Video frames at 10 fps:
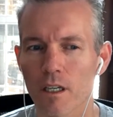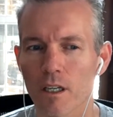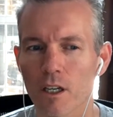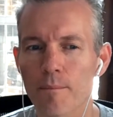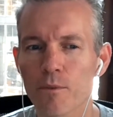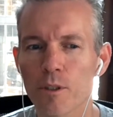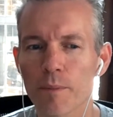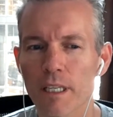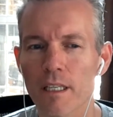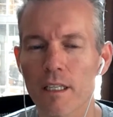come to
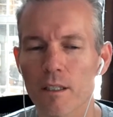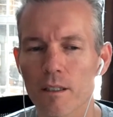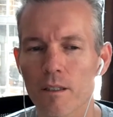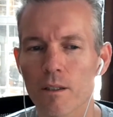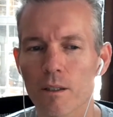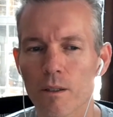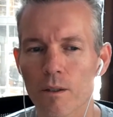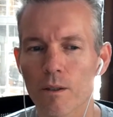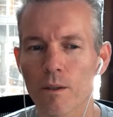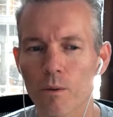be
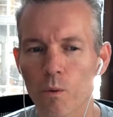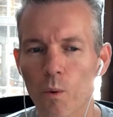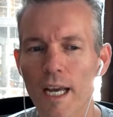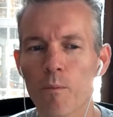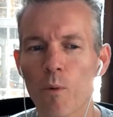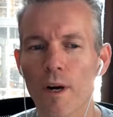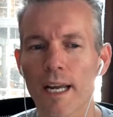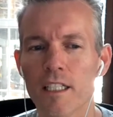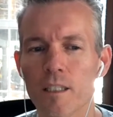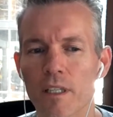way more
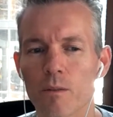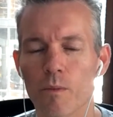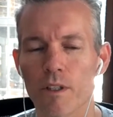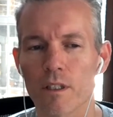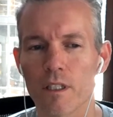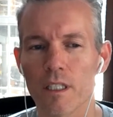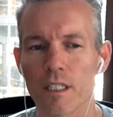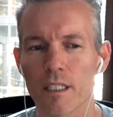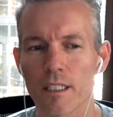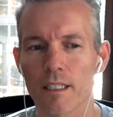intimate with
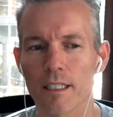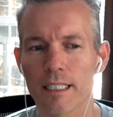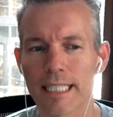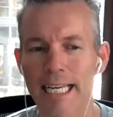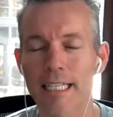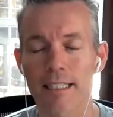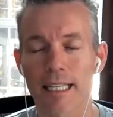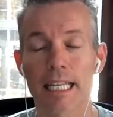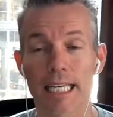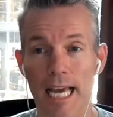the data that
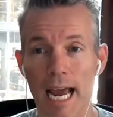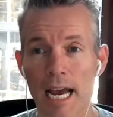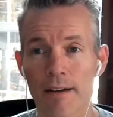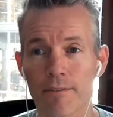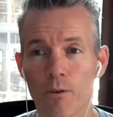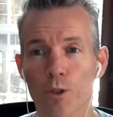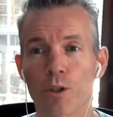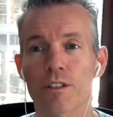they have, or certainly